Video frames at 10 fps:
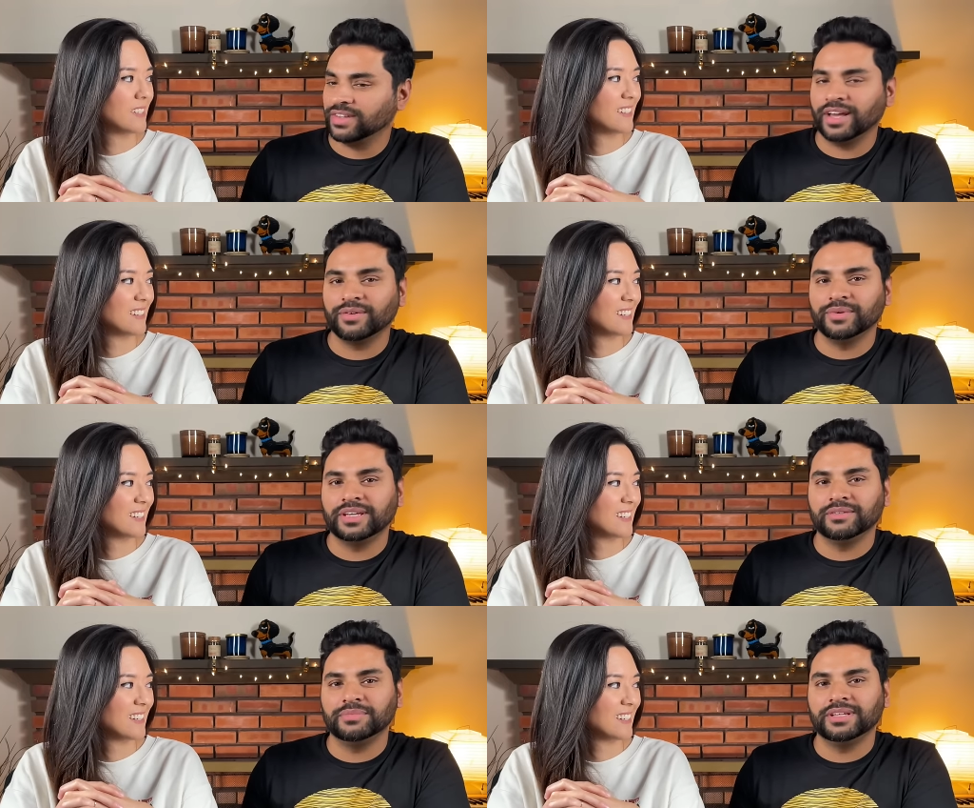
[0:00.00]
Speaker 1: that
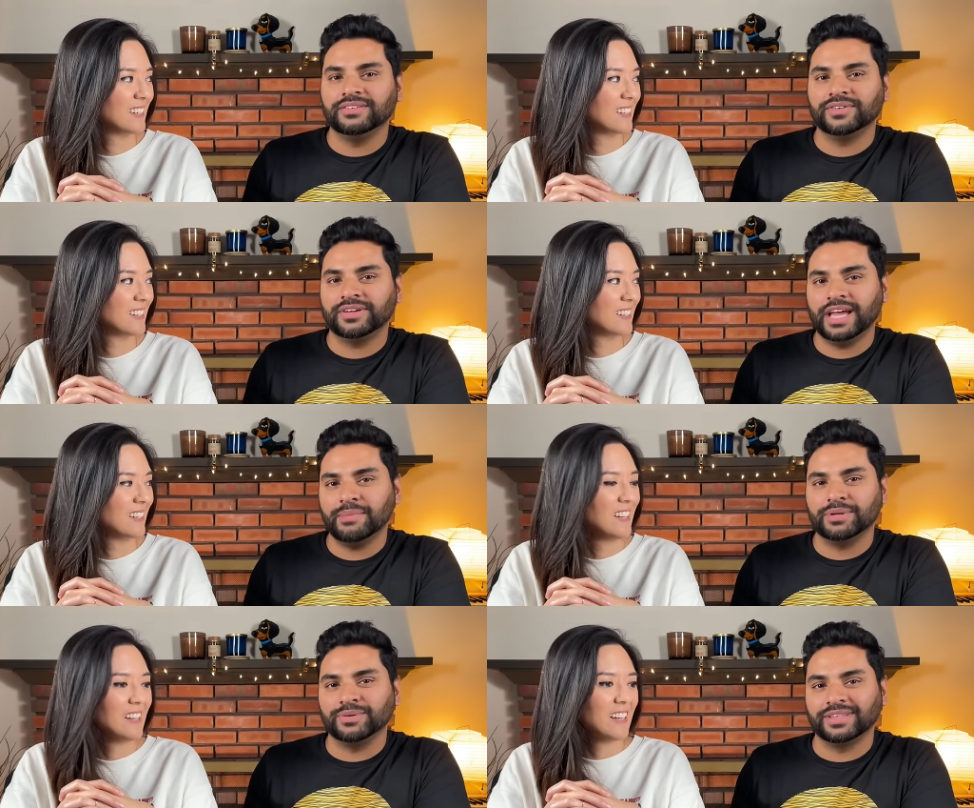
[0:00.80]
we can be very
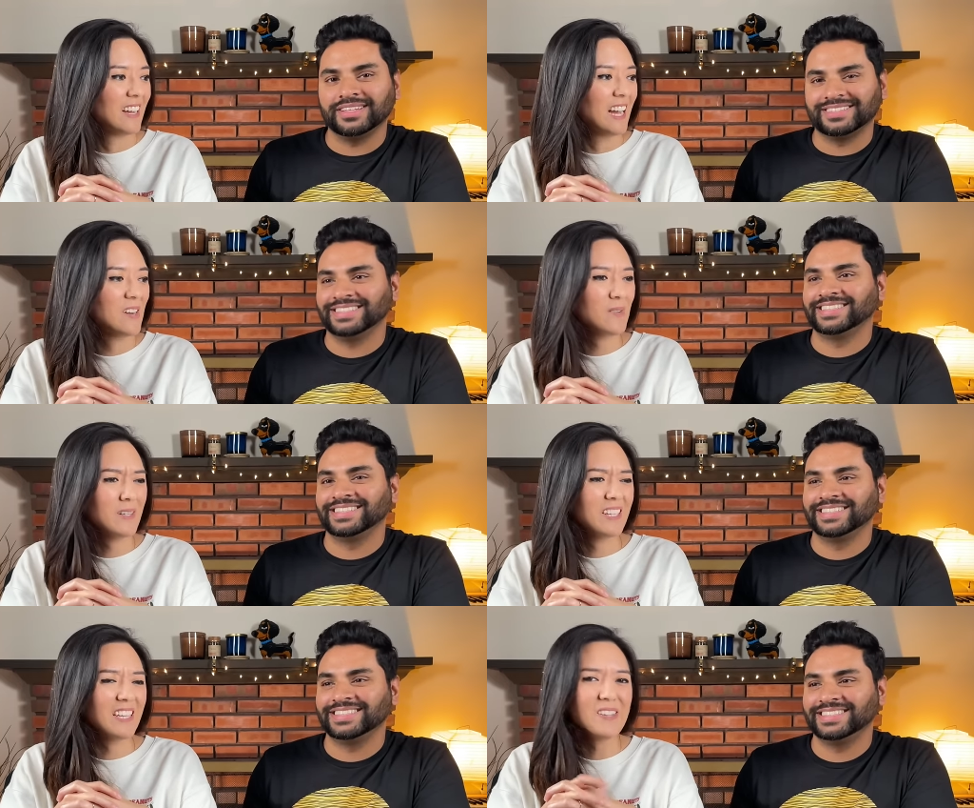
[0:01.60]
happy with it.
Speaker 2: And
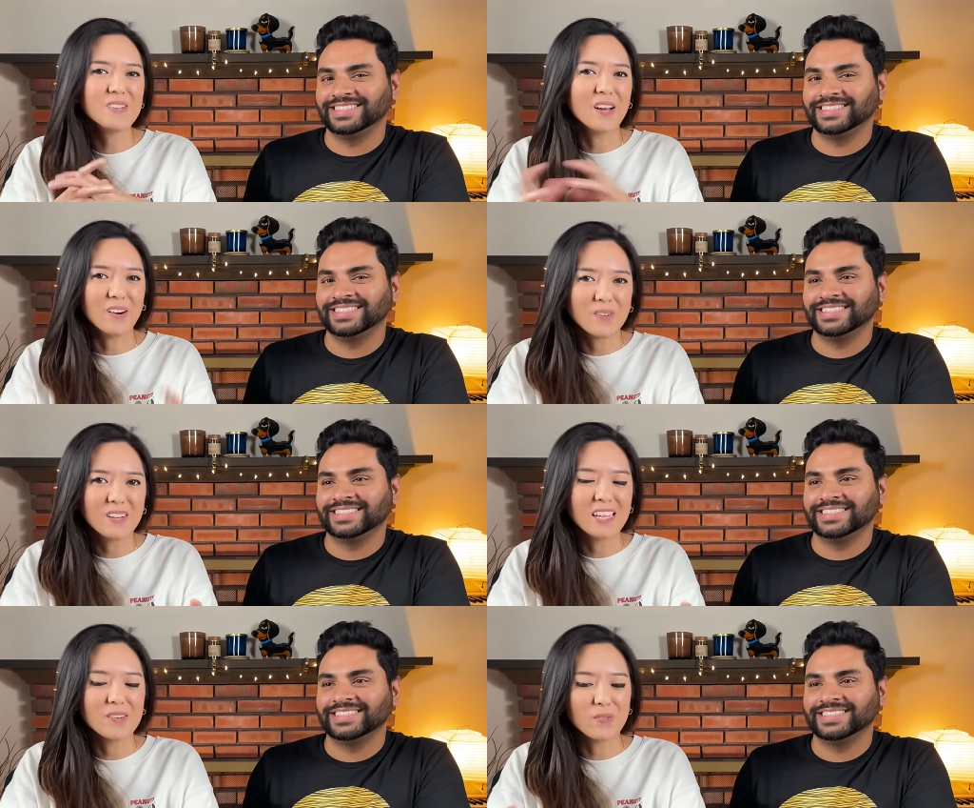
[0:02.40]
we'll let you know
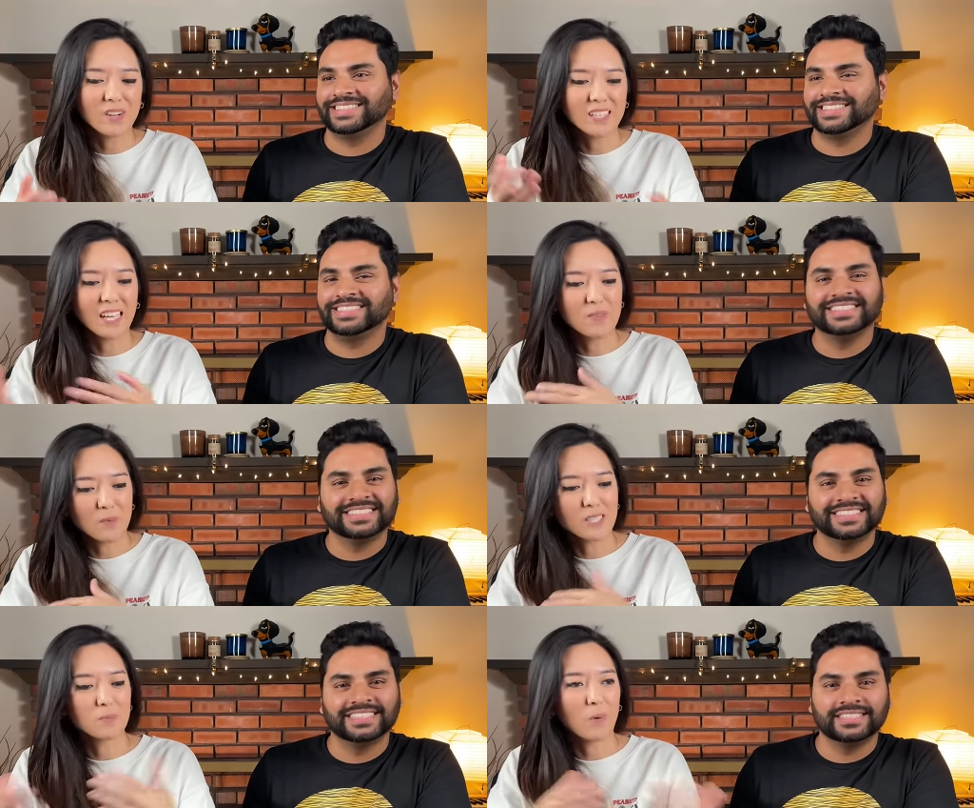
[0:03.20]
if one
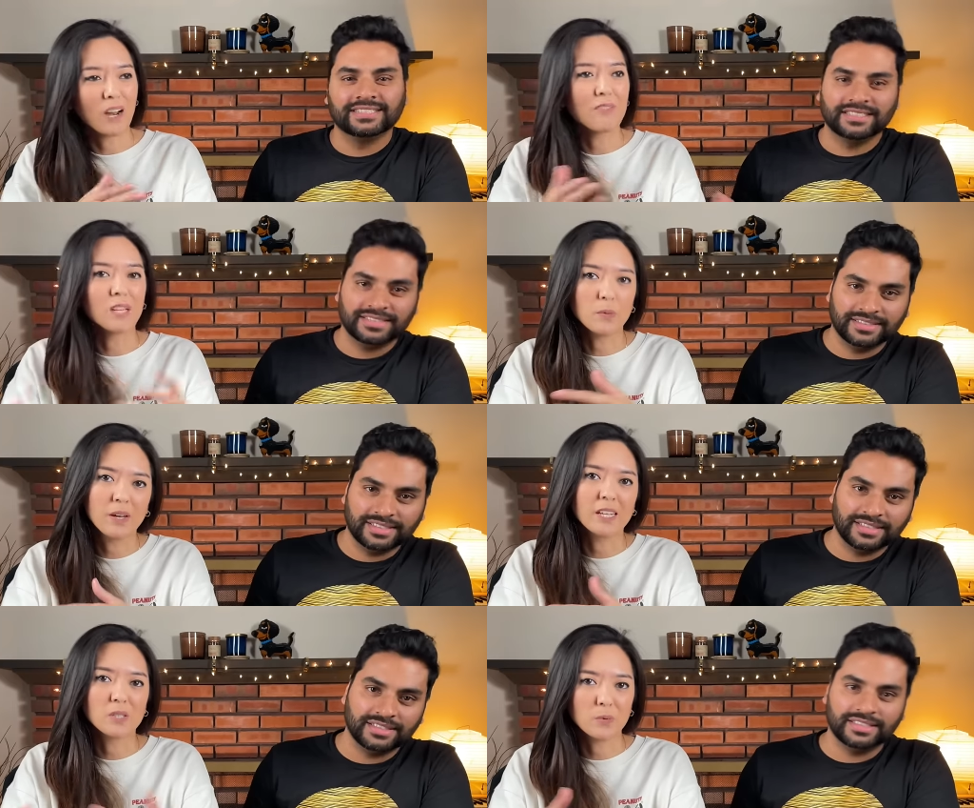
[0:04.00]
game was more heavily
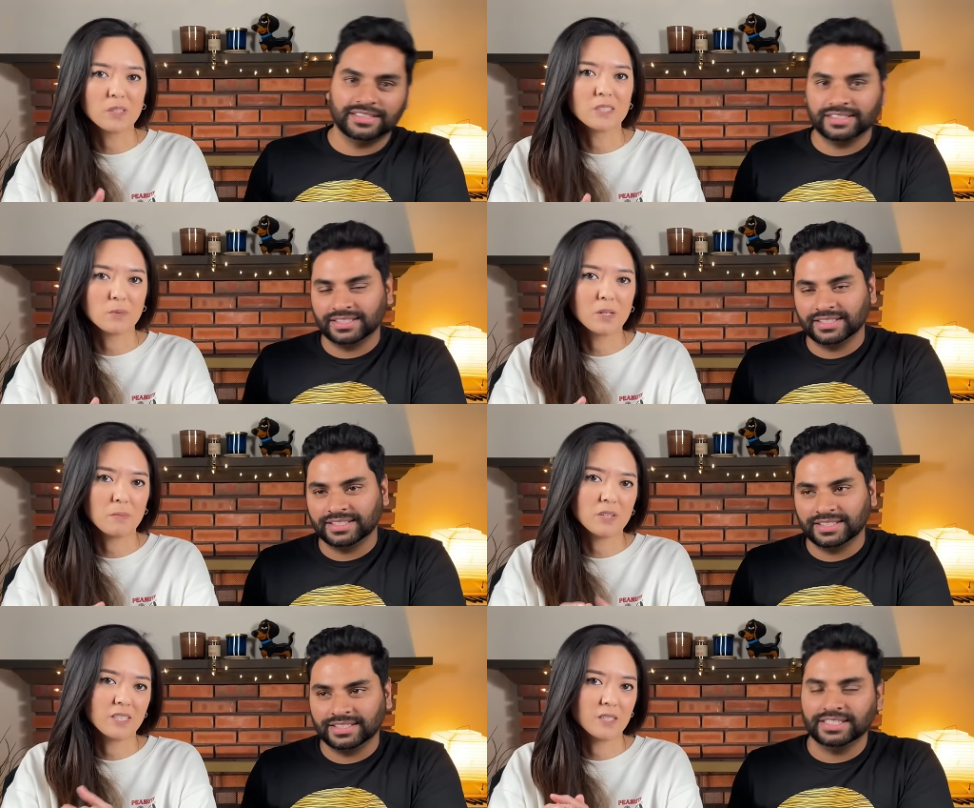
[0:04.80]
weighted towards
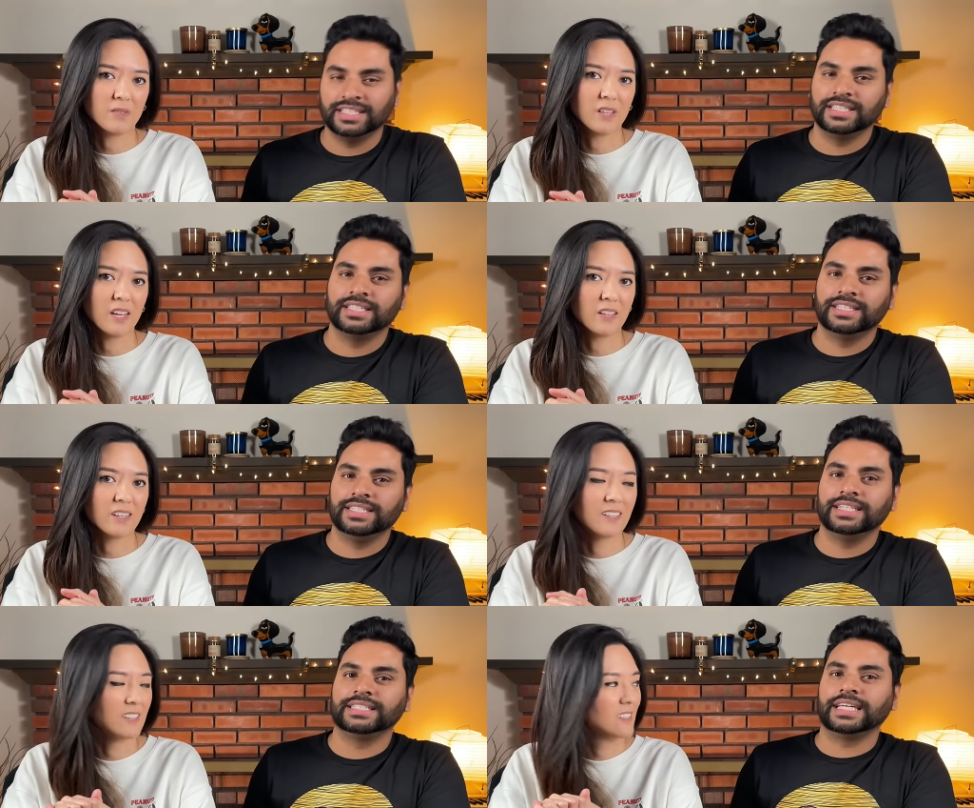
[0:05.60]
one person over the
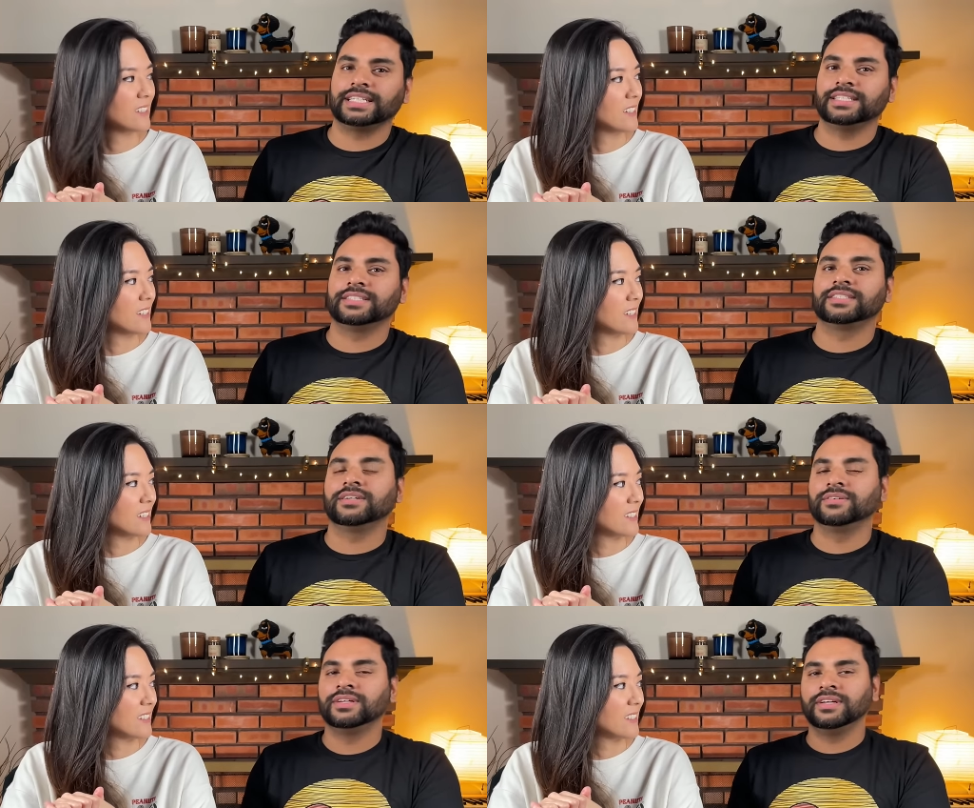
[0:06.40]
other. Exactly.
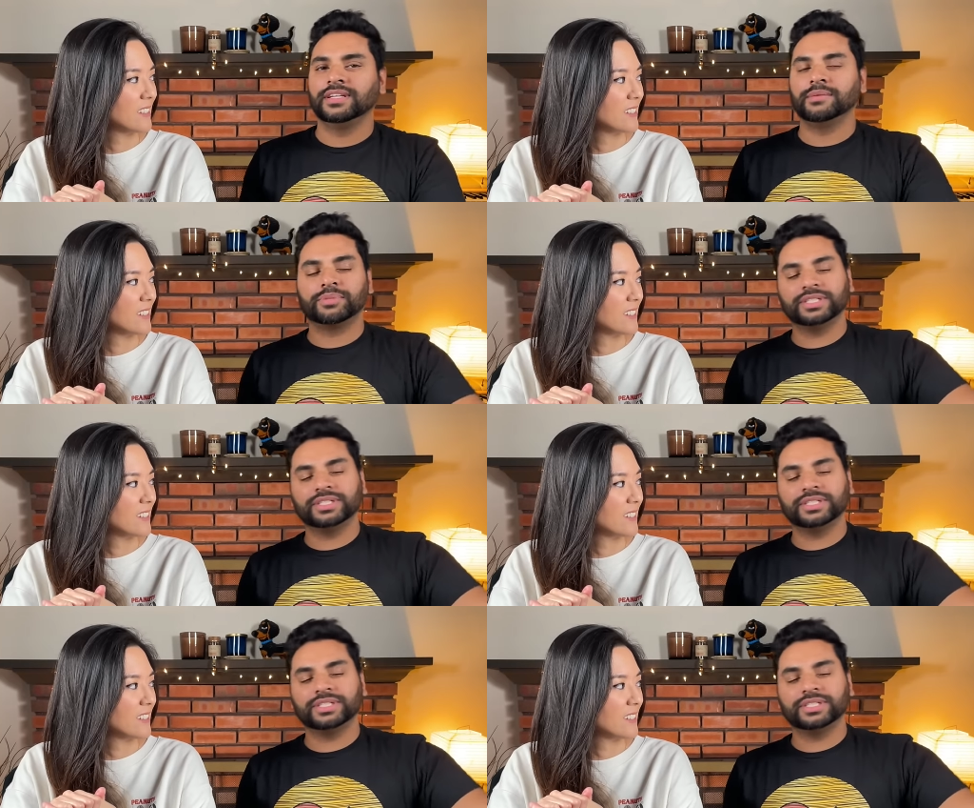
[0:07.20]
So number